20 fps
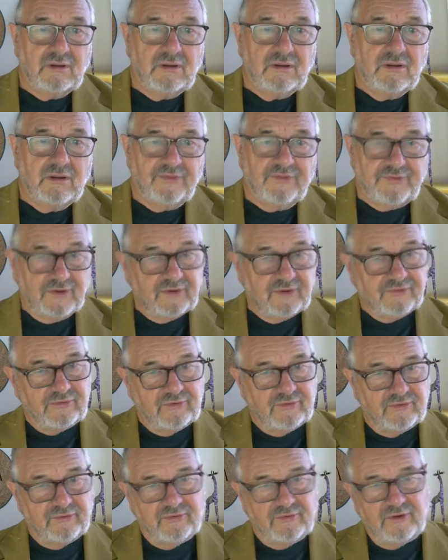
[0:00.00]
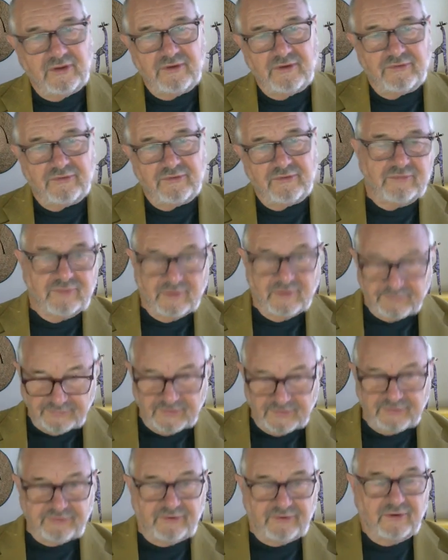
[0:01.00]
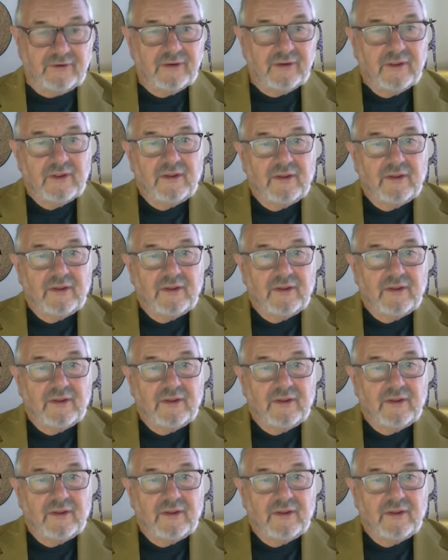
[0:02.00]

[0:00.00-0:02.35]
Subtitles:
I think it's a disease, affliction.